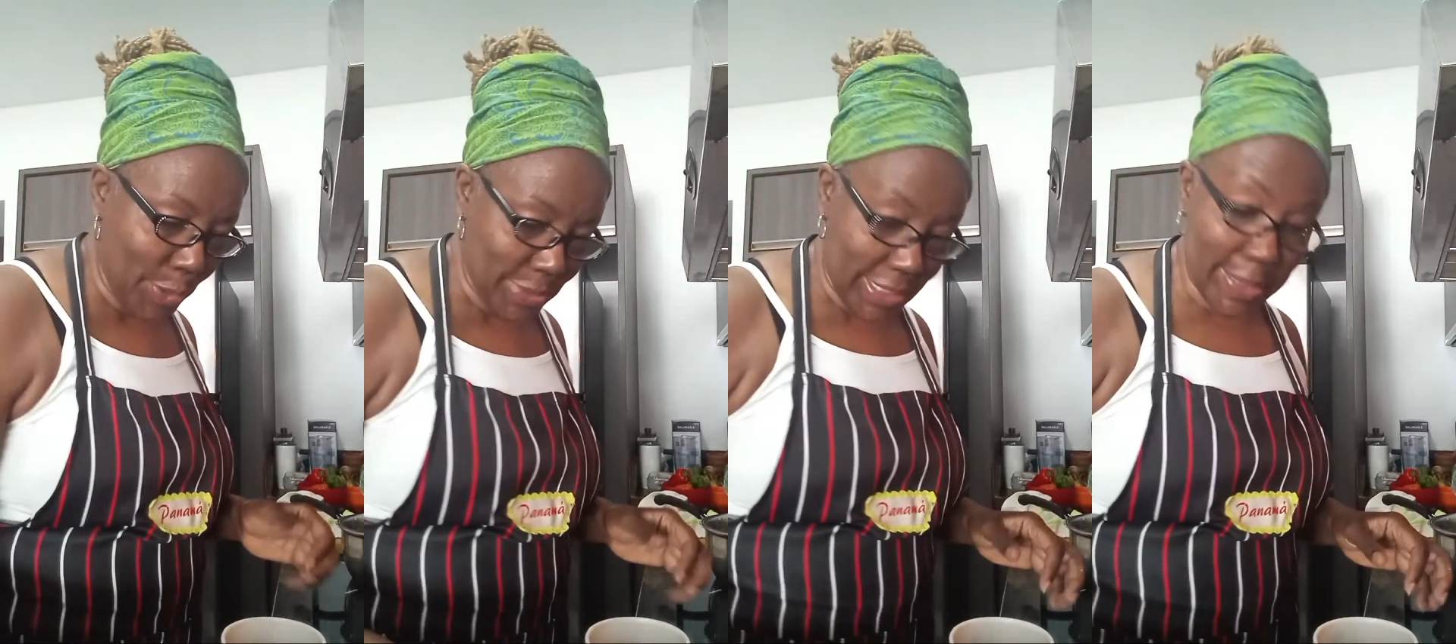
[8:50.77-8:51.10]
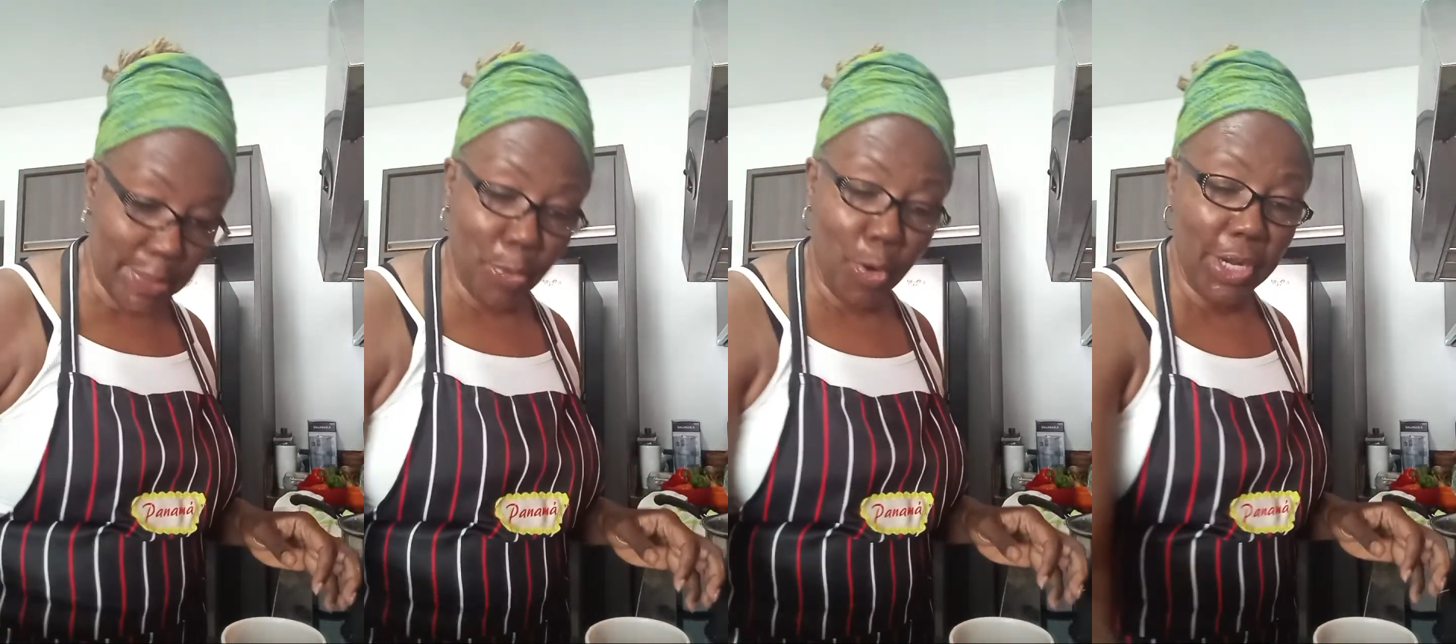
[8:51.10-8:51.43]

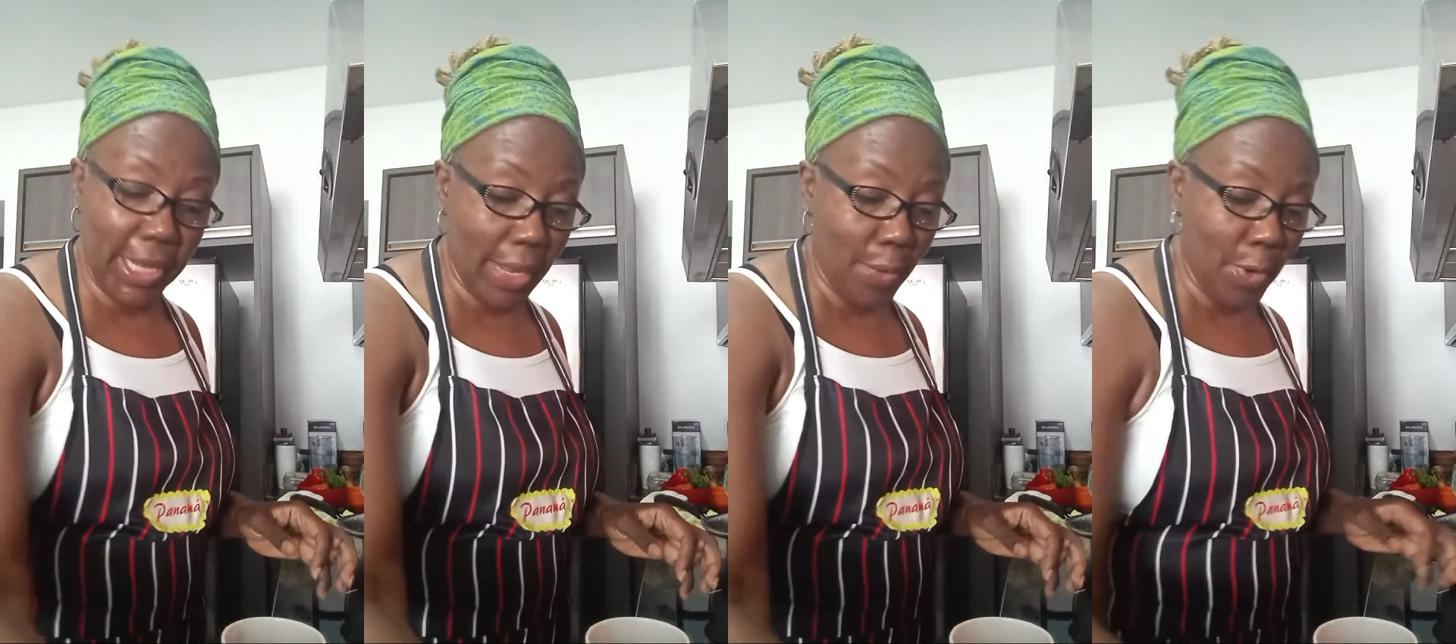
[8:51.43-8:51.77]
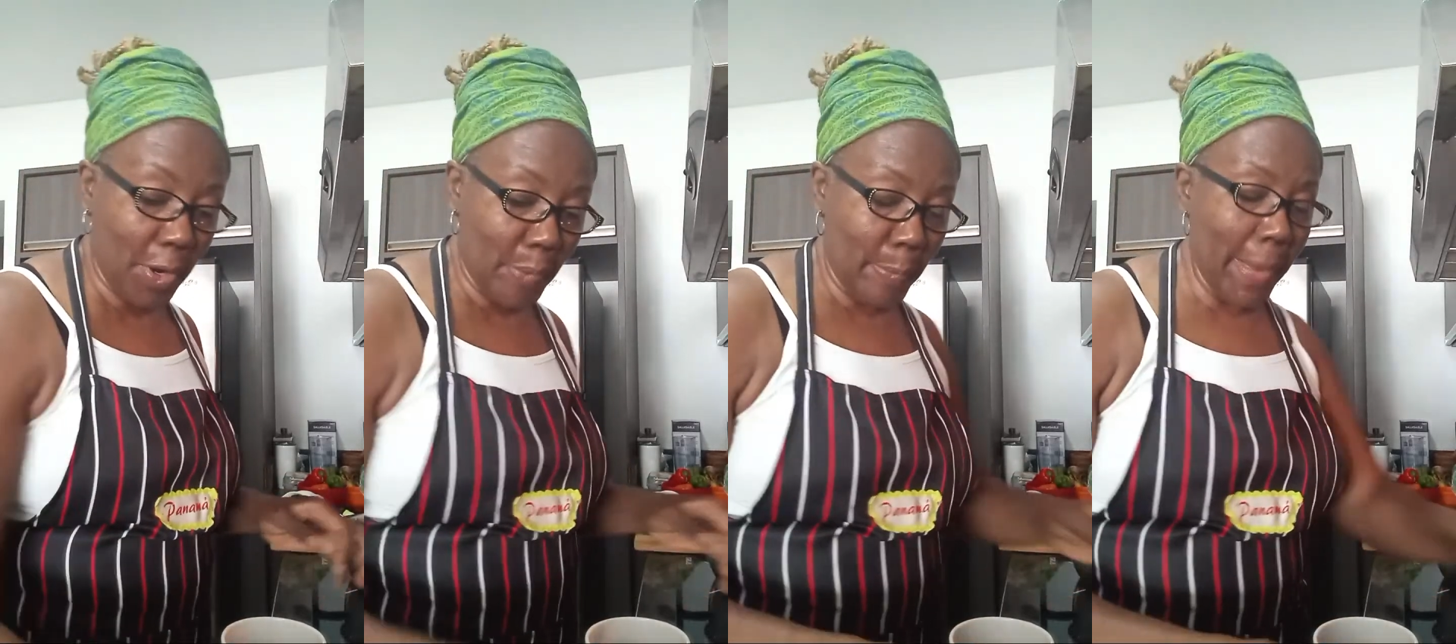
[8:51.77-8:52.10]
this morning, I
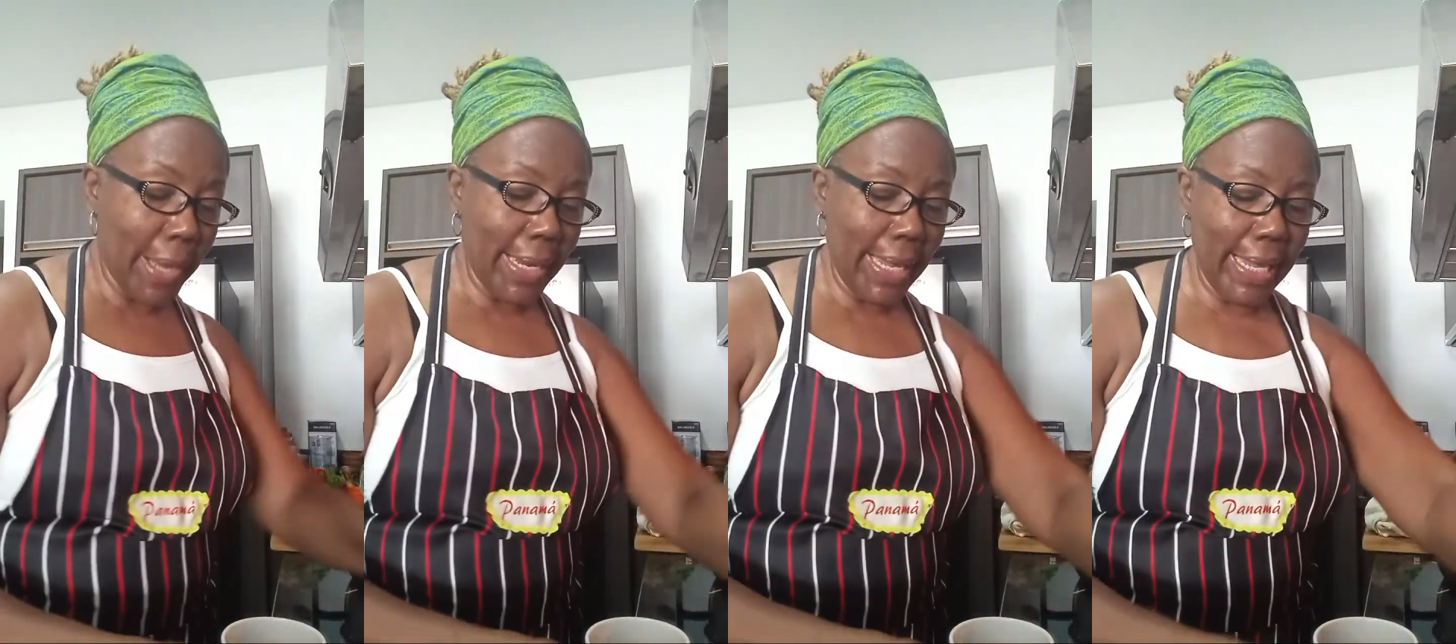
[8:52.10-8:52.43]
woke up about